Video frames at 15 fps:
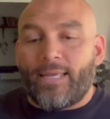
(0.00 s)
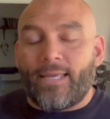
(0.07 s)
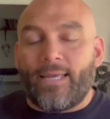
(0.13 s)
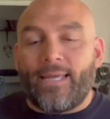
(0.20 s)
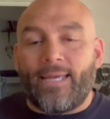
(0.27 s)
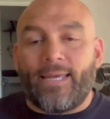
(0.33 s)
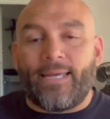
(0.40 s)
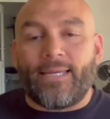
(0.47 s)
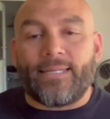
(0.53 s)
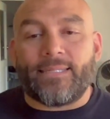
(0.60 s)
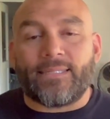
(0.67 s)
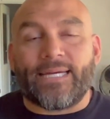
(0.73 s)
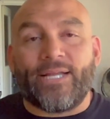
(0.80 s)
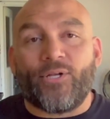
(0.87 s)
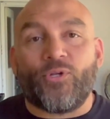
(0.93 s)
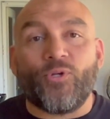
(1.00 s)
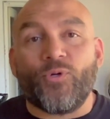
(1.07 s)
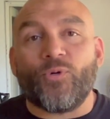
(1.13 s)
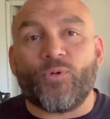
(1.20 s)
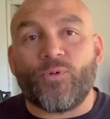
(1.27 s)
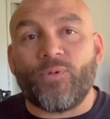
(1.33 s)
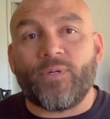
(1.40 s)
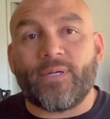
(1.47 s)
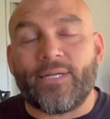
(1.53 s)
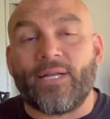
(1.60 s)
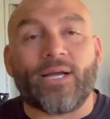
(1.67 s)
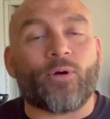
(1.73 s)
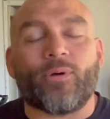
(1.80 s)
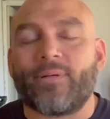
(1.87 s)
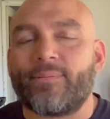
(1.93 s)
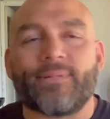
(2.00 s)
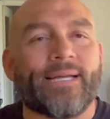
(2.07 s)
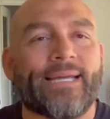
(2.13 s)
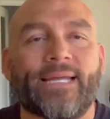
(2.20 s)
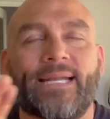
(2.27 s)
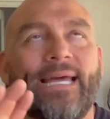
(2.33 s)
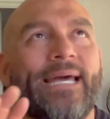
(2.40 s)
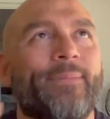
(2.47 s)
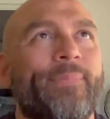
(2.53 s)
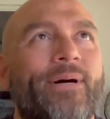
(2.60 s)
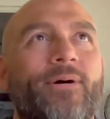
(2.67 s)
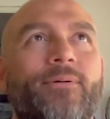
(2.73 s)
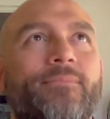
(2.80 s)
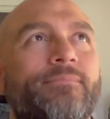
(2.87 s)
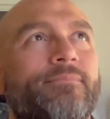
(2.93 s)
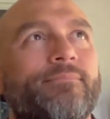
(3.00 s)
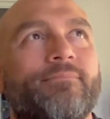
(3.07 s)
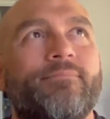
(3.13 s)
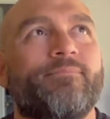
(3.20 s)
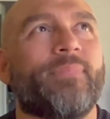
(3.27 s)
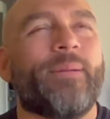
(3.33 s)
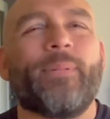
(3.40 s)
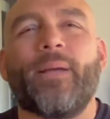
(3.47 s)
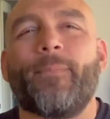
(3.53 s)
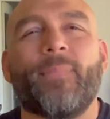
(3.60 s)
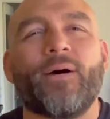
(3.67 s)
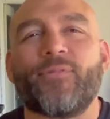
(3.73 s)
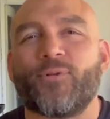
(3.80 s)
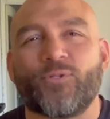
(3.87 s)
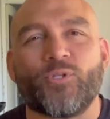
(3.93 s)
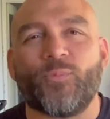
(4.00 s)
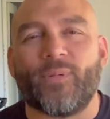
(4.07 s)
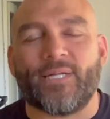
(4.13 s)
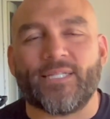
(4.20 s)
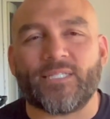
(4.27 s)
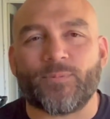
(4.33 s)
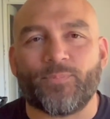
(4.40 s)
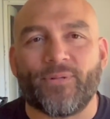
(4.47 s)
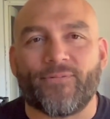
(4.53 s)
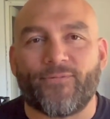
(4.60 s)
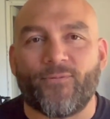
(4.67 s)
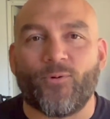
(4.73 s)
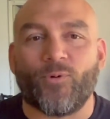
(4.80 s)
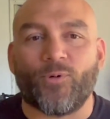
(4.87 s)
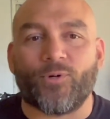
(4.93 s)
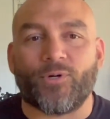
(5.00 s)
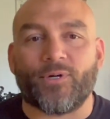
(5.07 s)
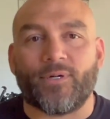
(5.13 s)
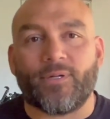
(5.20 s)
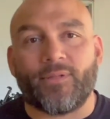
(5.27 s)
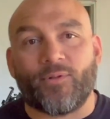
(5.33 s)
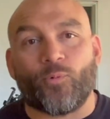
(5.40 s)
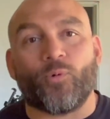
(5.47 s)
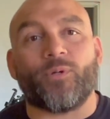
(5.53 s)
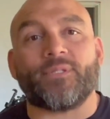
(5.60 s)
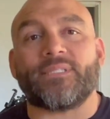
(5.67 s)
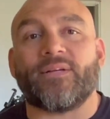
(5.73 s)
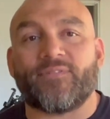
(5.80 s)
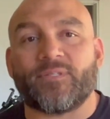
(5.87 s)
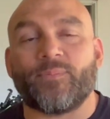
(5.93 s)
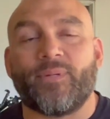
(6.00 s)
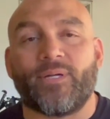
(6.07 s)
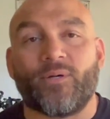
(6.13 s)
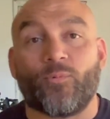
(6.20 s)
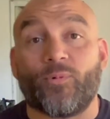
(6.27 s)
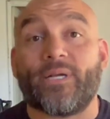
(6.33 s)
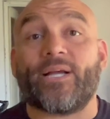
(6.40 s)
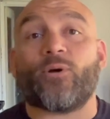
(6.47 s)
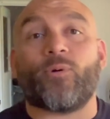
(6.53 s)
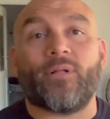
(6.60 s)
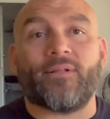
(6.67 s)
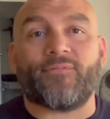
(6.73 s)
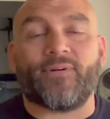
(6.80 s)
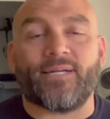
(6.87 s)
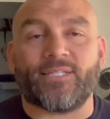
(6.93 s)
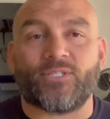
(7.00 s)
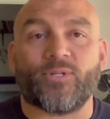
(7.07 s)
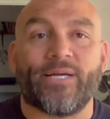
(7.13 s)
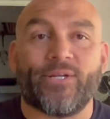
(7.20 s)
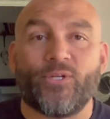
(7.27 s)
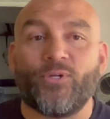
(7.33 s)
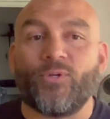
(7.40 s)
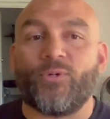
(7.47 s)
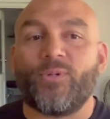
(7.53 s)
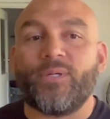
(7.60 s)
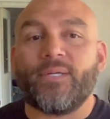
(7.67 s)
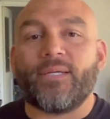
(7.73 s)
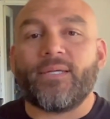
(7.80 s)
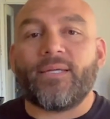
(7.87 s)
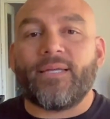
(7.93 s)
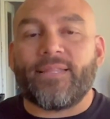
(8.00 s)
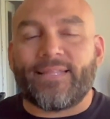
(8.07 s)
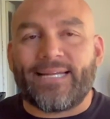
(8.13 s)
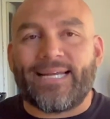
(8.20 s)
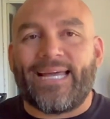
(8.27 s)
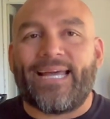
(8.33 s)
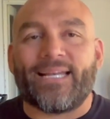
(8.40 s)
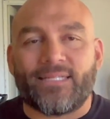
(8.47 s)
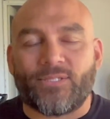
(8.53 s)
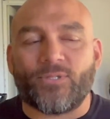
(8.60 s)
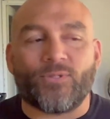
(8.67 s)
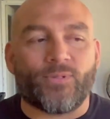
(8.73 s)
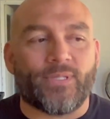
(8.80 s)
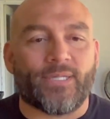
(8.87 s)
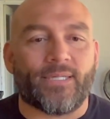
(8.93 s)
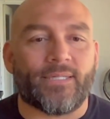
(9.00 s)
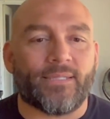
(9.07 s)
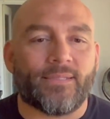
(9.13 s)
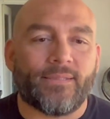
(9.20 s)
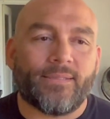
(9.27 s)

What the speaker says: And I knew, and I had about maybe a month or 2 months before the world's toughest mudder when I qualified. So I knew that I had to